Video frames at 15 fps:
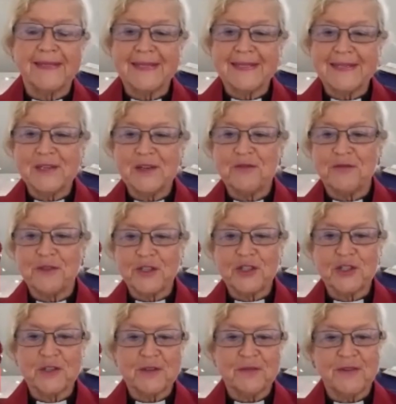in an
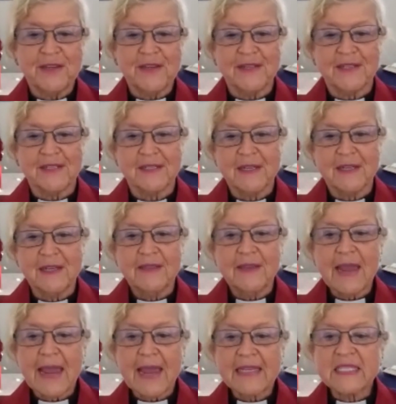official event, they
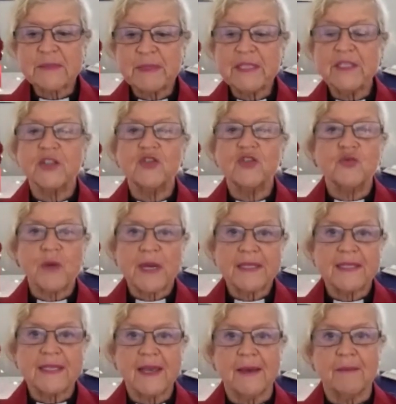asked me to
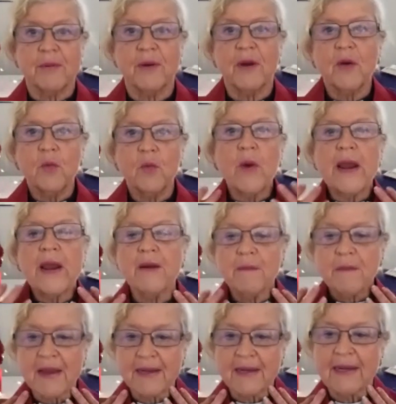dress up, wear
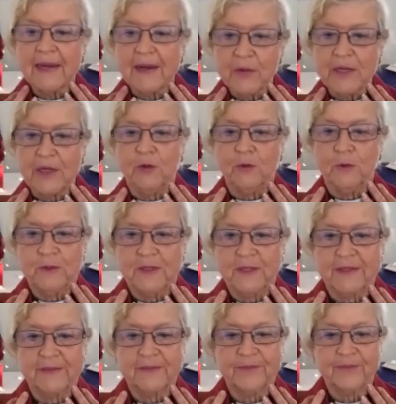my
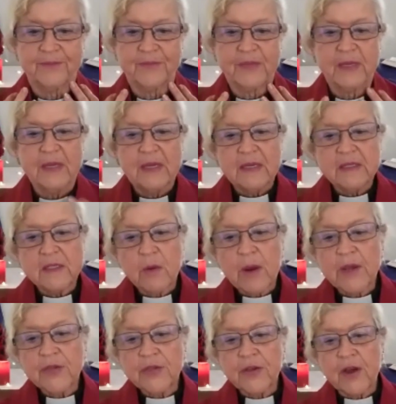clericals. So
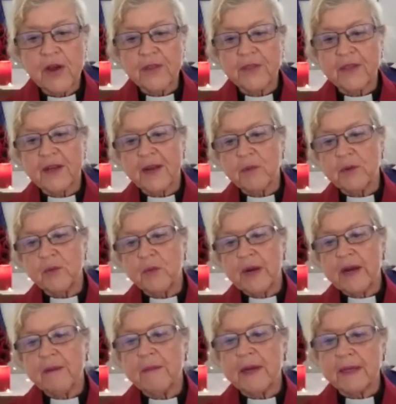I thought that I would
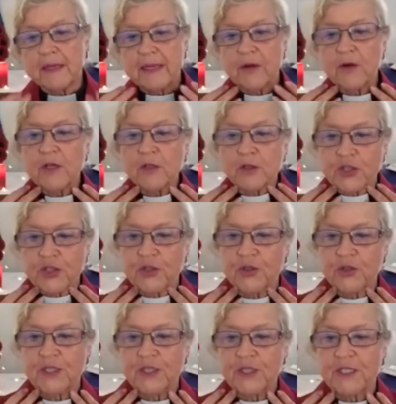wear my clerical
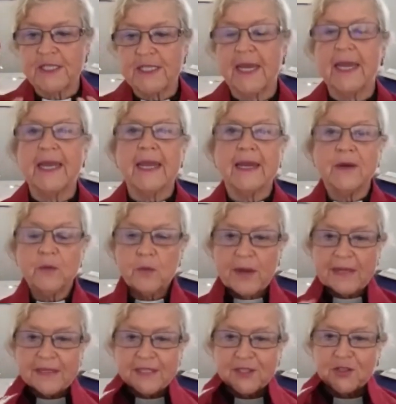shirt today and a
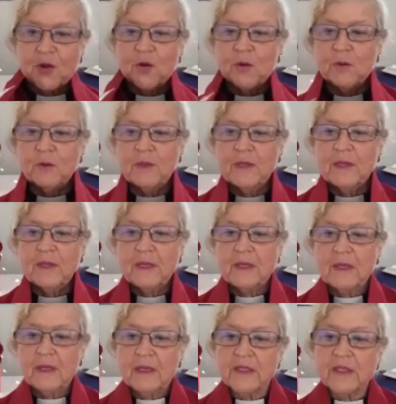red stole
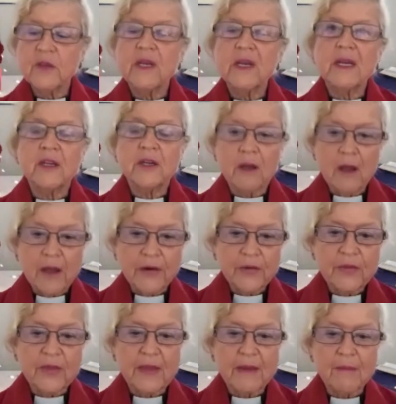so that I could honor
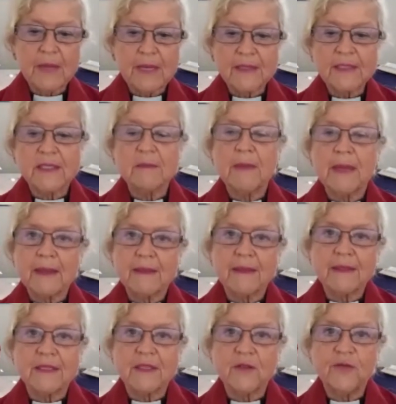them and to make
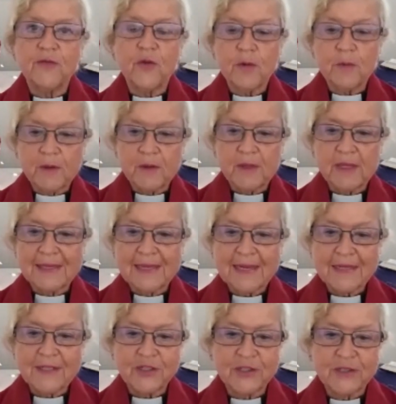this a formal
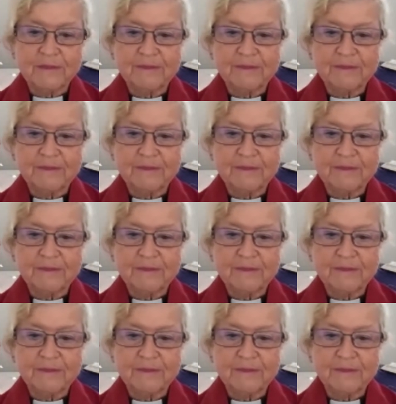occasion.